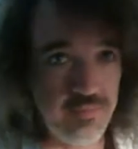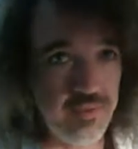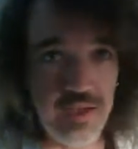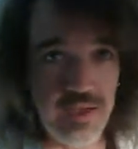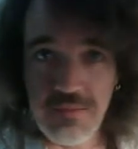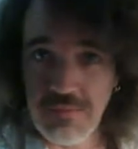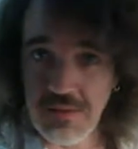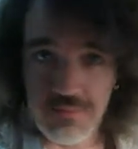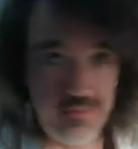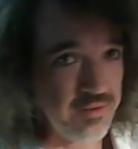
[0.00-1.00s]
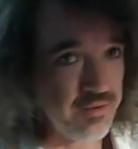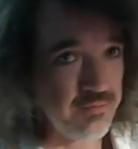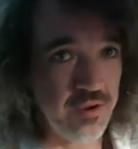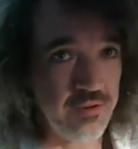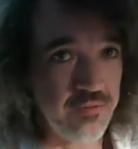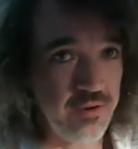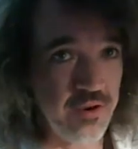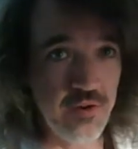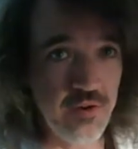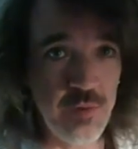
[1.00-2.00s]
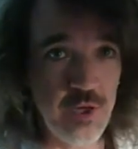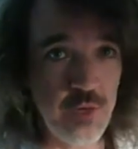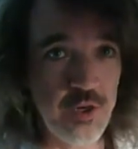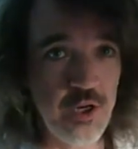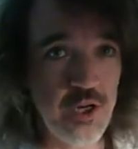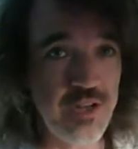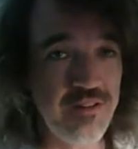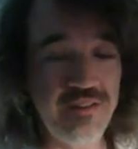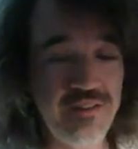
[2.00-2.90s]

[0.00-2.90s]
Gaia, that I very, very much appreciate that.